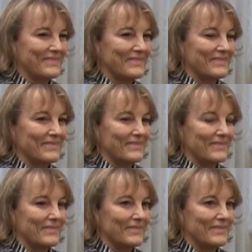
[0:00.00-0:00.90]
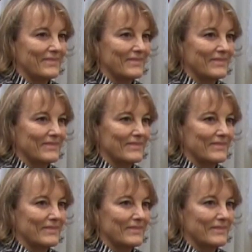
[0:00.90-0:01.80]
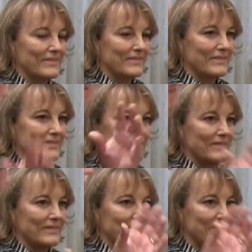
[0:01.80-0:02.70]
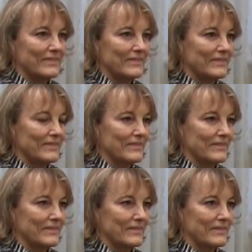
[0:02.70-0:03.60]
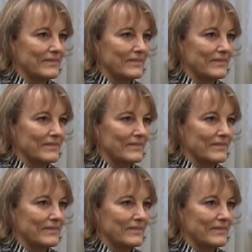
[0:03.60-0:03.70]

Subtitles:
This person isn't speaking.